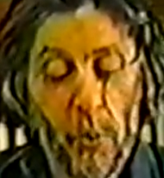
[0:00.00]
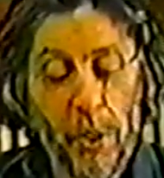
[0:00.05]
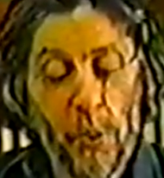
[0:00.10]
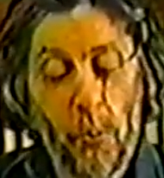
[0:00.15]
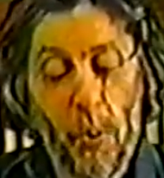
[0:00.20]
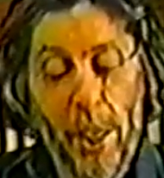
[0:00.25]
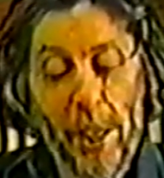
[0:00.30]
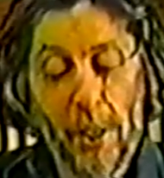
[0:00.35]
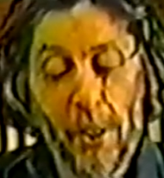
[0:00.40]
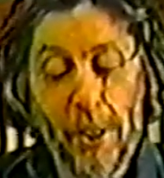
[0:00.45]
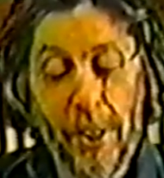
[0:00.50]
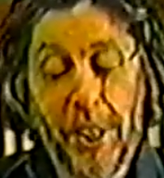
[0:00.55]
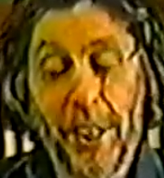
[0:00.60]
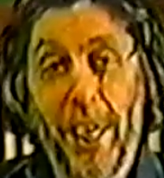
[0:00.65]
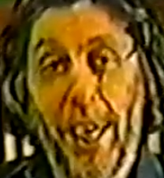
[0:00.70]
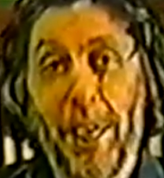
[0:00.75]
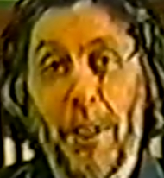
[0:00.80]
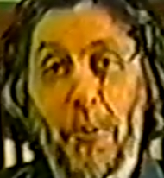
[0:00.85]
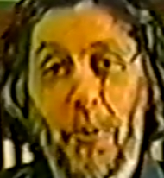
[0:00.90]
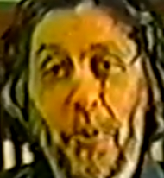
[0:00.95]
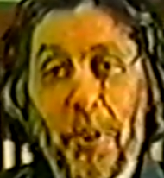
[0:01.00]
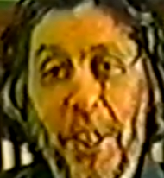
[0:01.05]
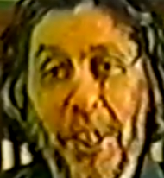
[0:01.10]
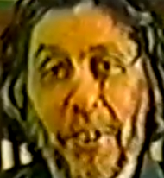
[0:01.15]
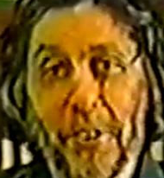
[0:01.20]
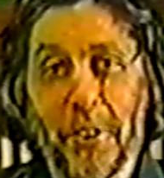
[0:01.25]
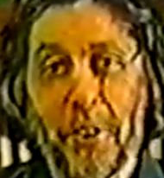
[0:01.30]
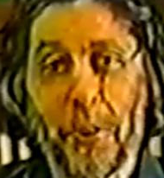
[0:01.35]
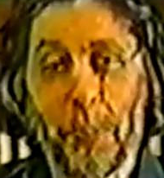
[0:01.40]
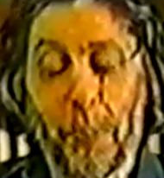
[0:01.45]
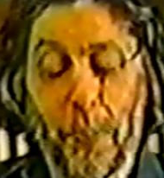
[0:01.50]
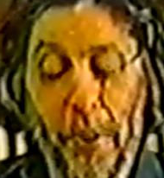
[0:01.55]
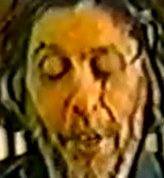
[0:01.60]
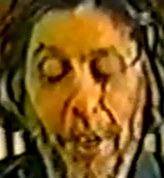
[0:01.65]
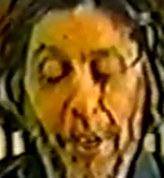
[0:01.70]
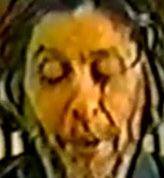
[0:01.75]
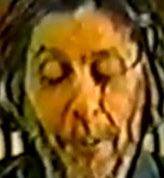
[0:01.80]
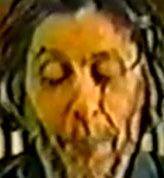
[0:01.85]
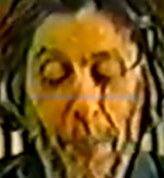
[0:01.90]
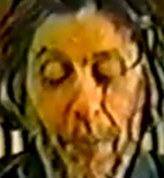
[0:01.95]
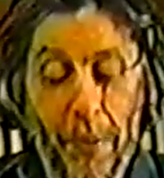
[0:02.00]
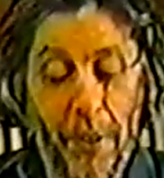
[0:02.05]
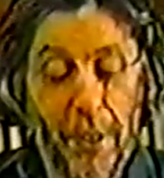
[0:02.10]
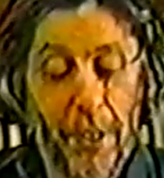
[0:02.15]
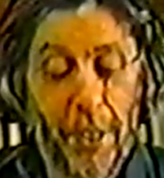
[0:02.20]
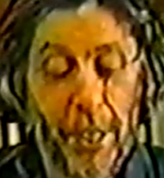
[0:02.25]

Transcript: with what looked like real sperm